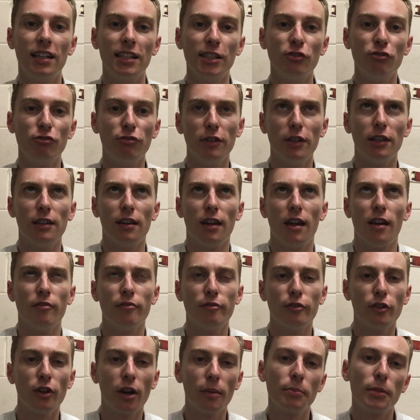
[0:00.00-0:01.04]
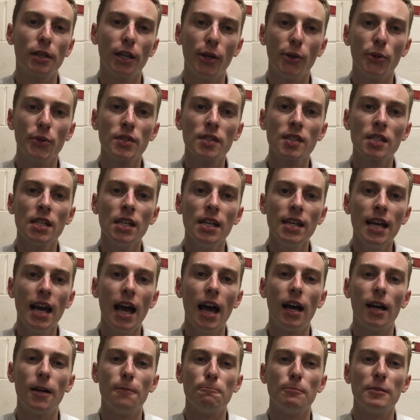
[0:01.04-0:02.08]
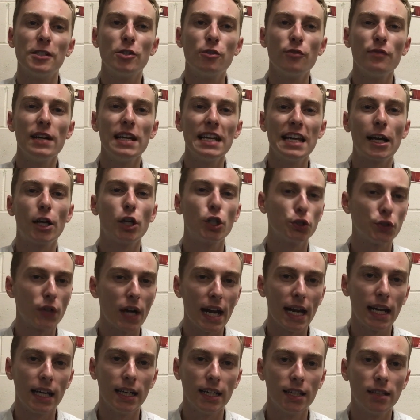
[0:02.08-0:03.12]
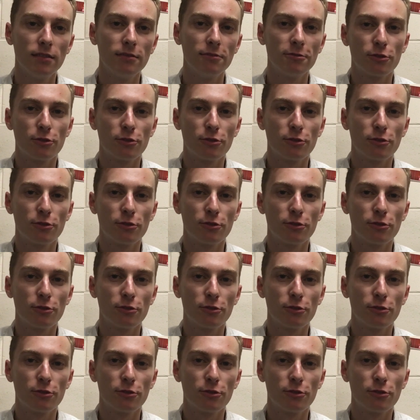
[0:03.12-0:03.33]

in real life or up close, it's really a grey